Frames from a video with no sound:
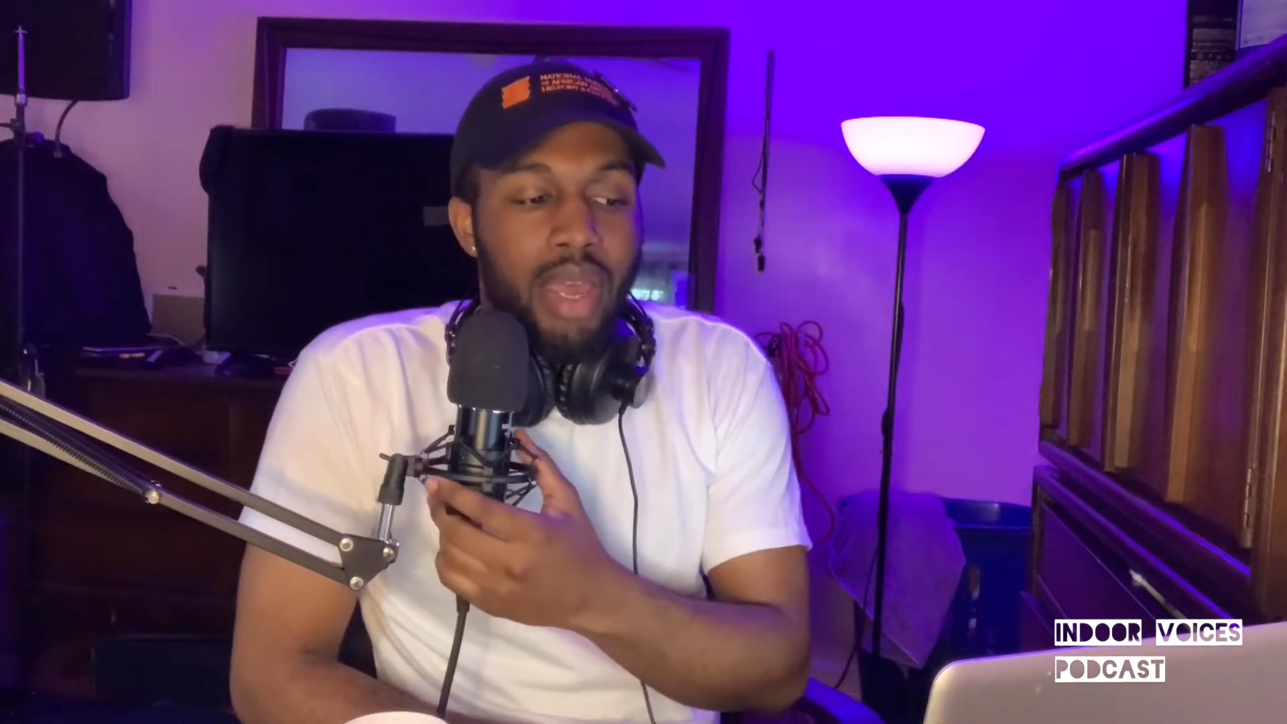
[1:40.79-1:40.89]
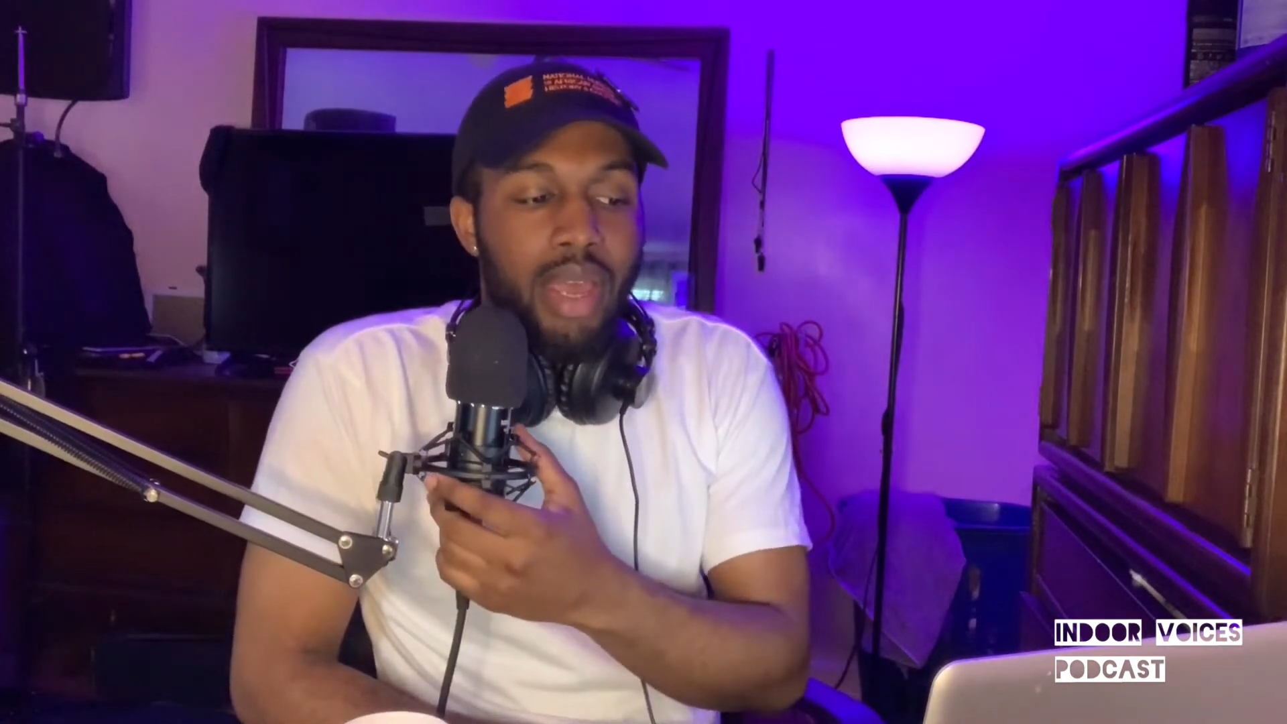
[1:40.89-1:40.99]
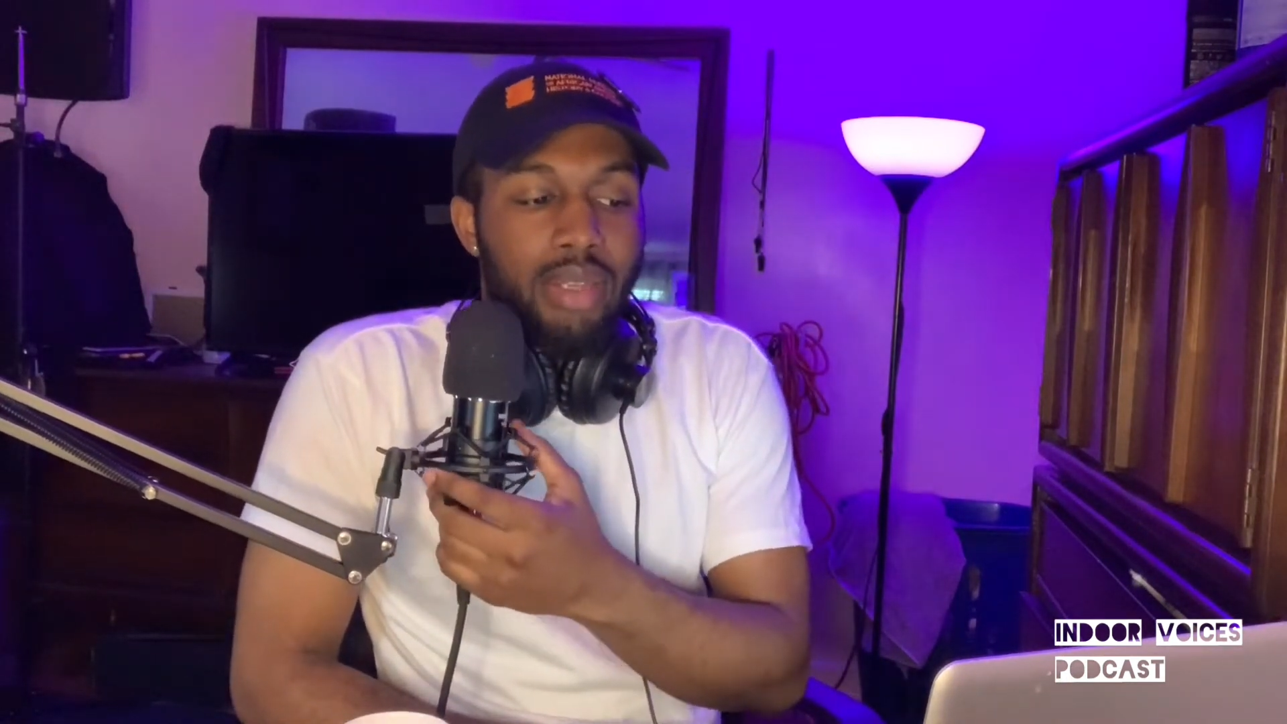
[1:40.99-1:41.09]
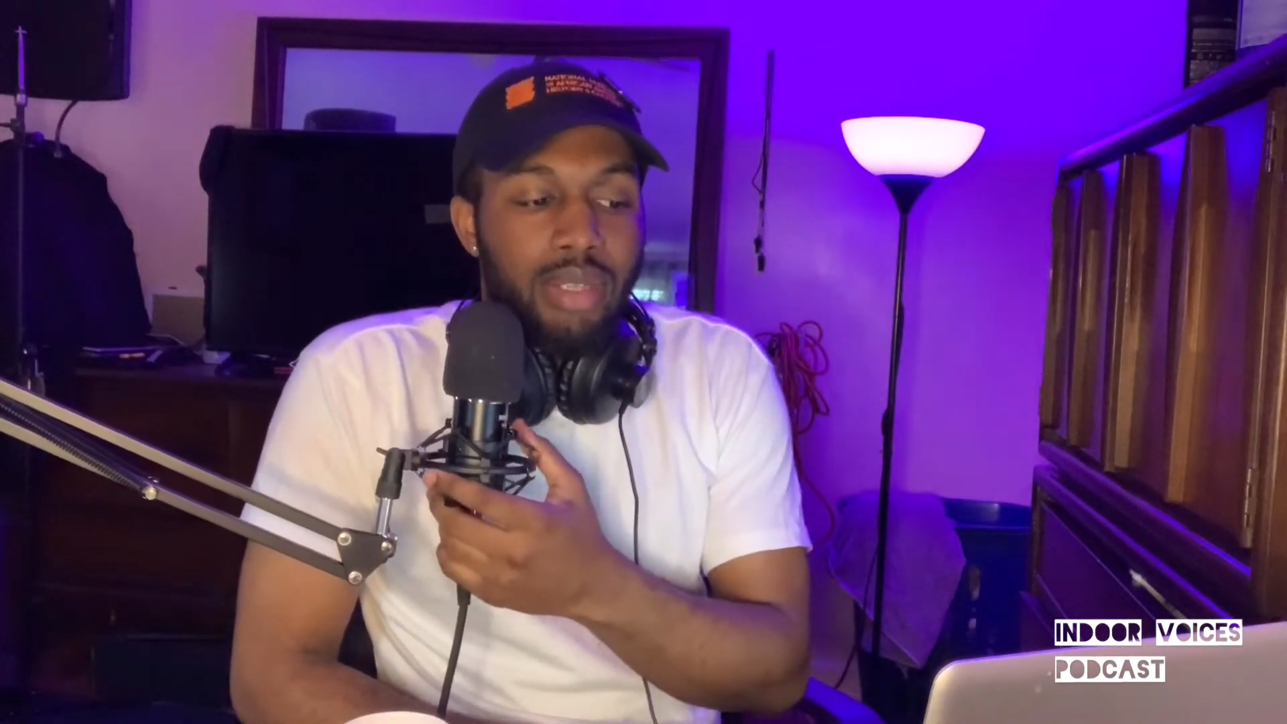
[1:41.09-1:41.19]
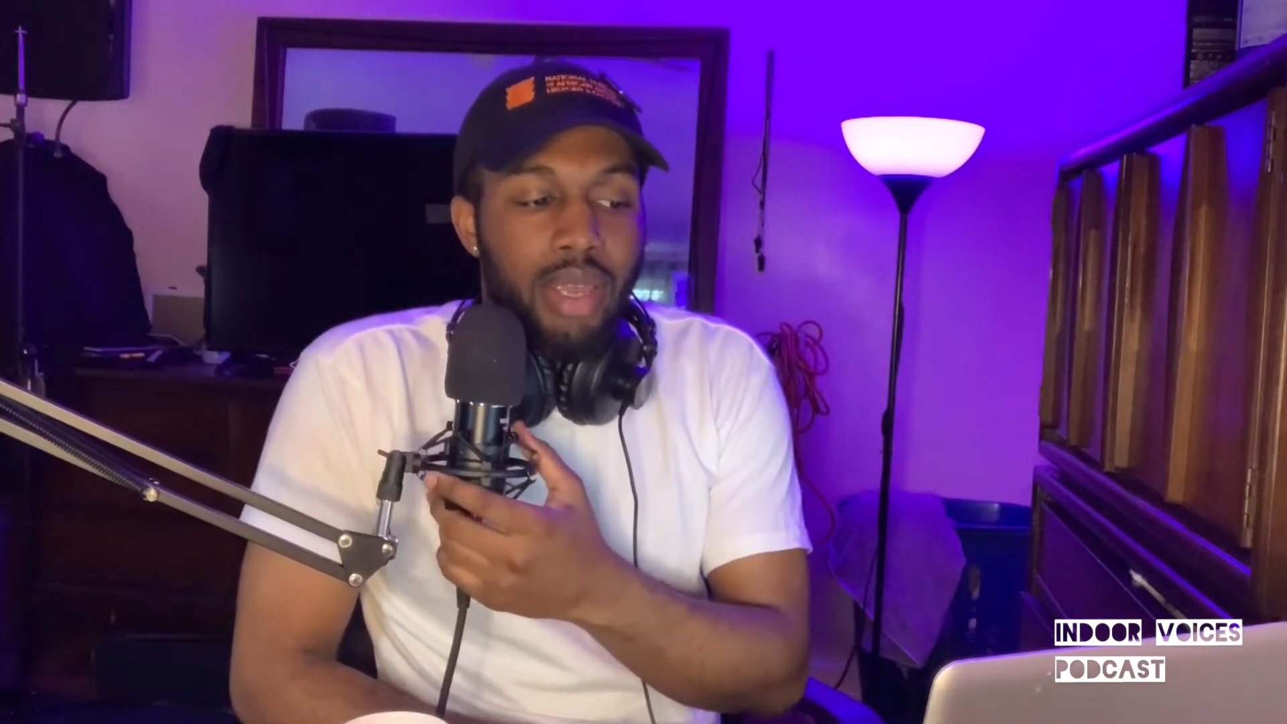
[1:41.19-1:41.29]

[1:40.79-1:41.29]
as